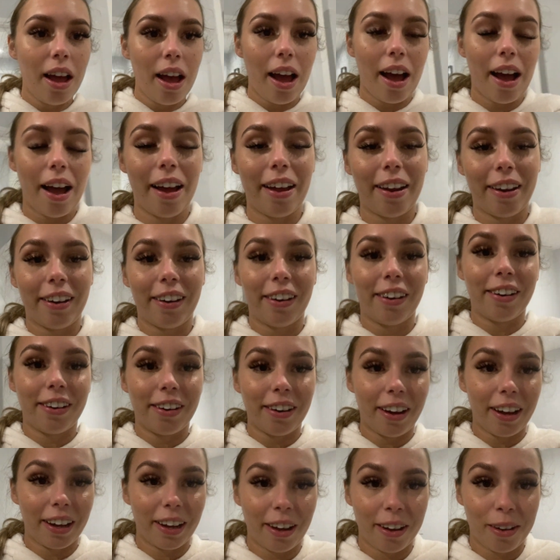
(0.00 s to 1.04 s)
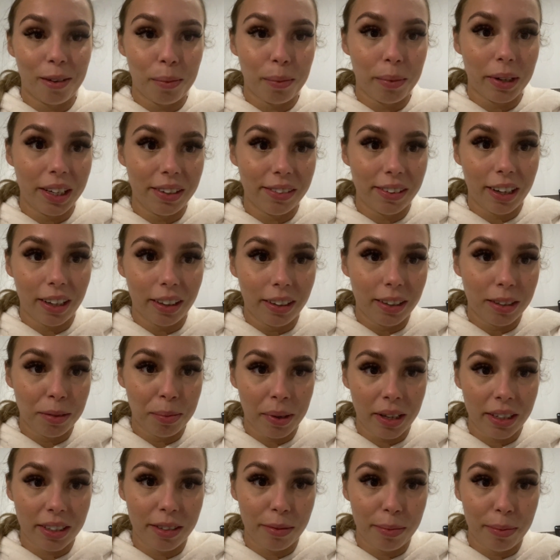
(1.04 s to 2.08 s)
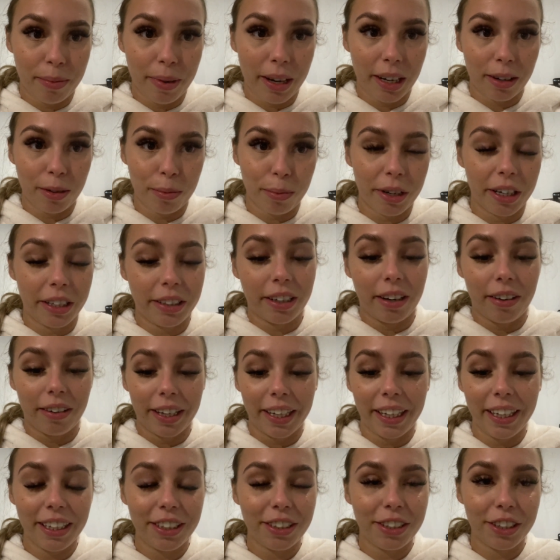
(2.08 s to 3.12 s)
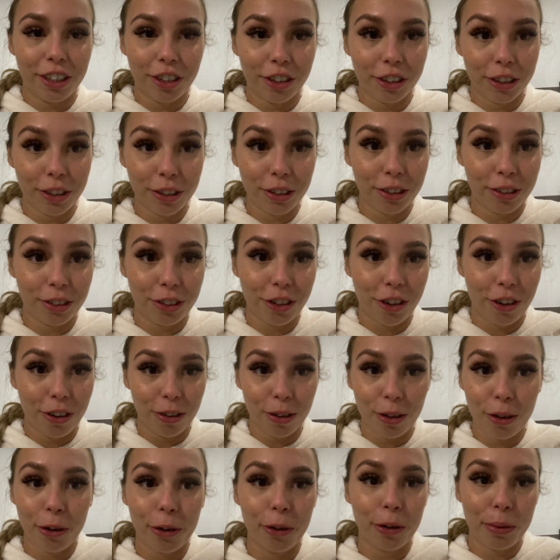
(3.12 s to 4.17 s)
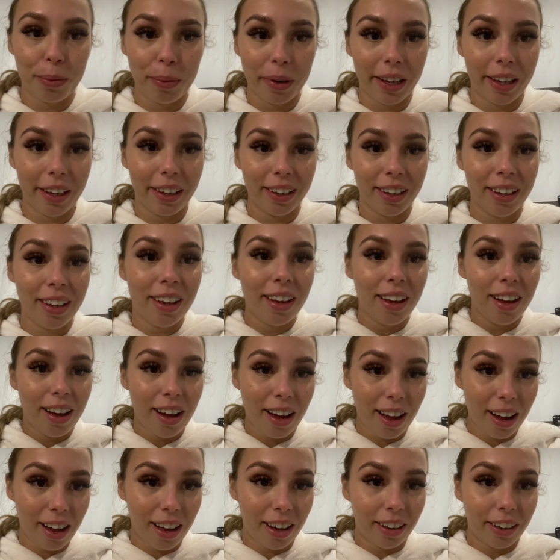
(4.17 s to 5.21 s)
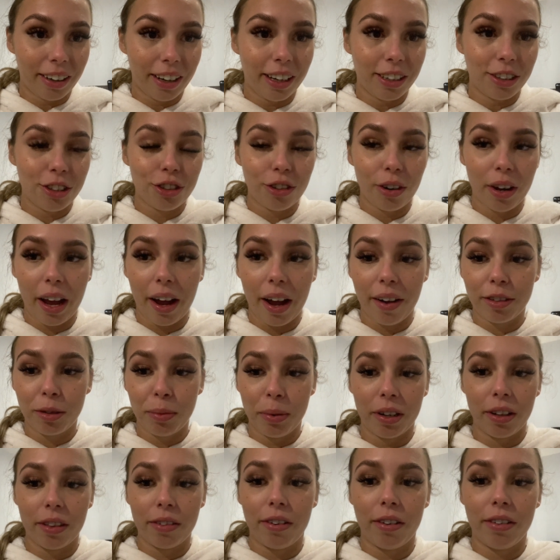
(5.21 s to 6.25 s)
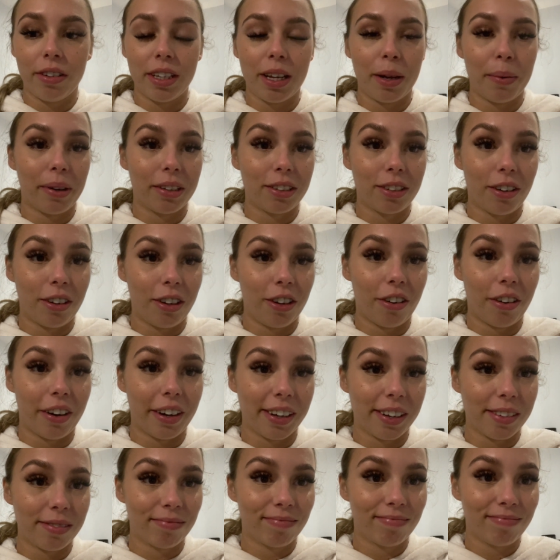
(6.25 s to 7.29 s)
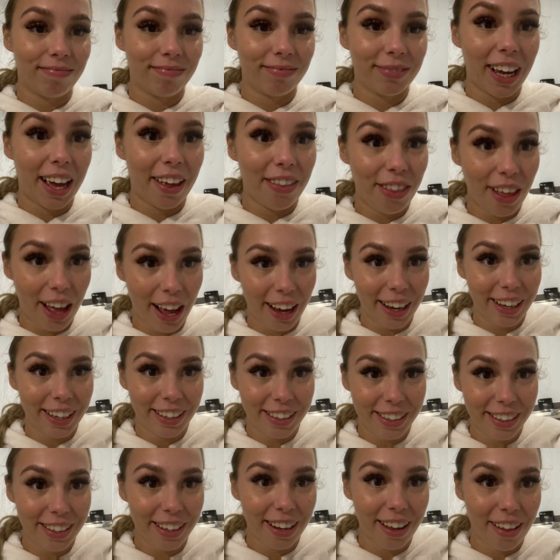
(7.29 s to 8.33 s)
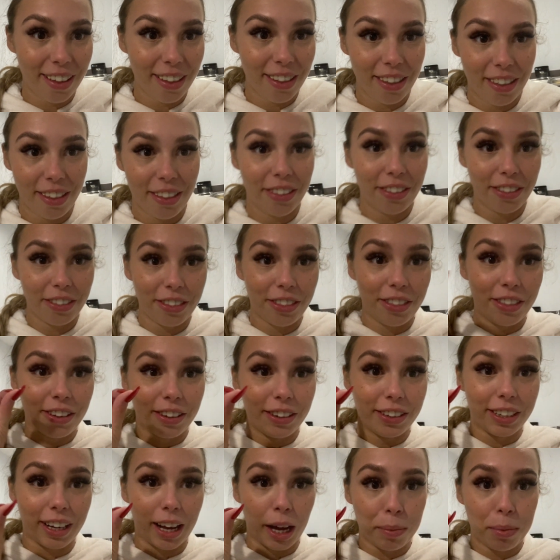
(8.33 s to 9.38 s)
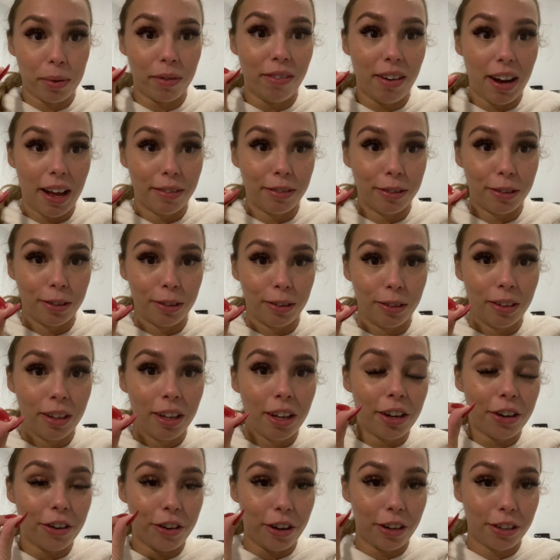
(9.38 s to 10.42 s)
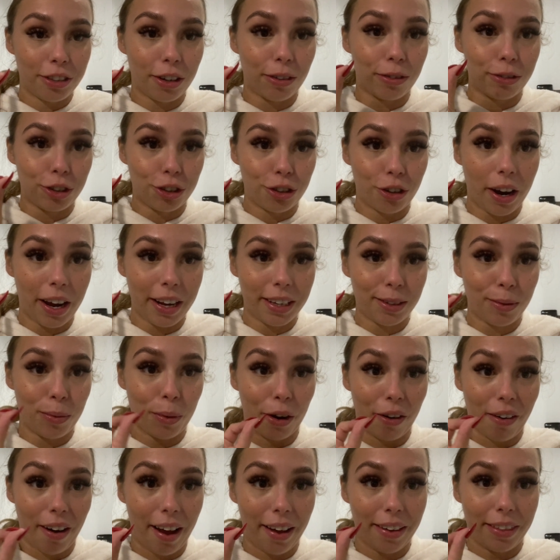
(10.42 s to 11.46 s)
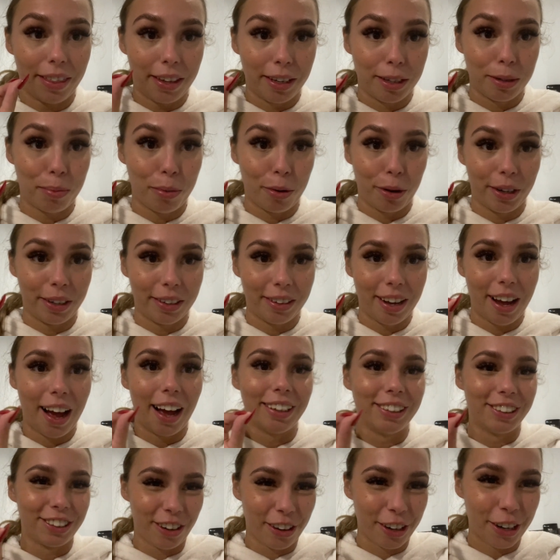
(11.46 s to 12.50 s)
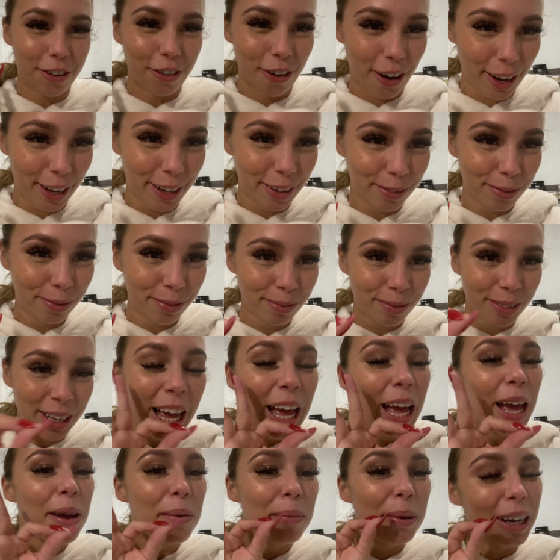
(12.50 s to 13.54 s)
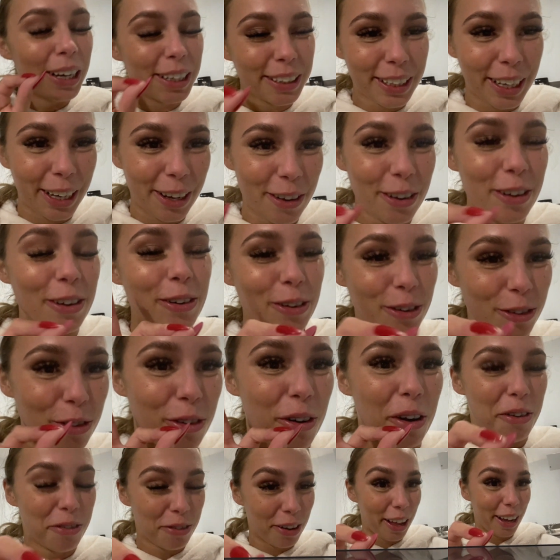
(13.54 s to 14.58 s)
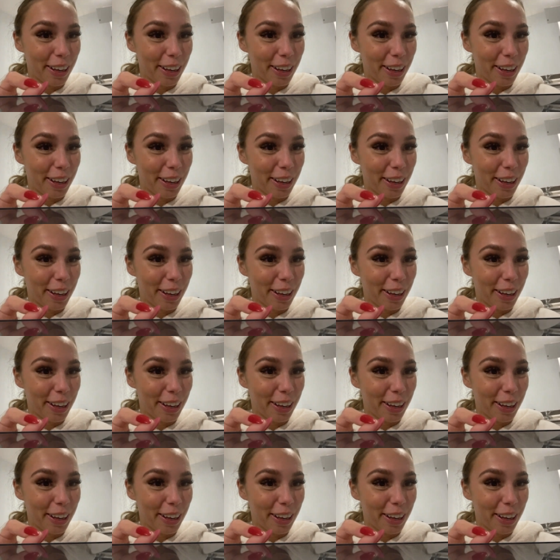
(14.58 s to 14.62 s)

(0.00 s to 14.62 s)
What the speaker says: And I can't believe I had this massive mental breakdown. Like literally crew control called me and then straight after being on the phone to them, I started crying. And that is the type of levelness of stress we're at this point. I started crying because I got called for a flight.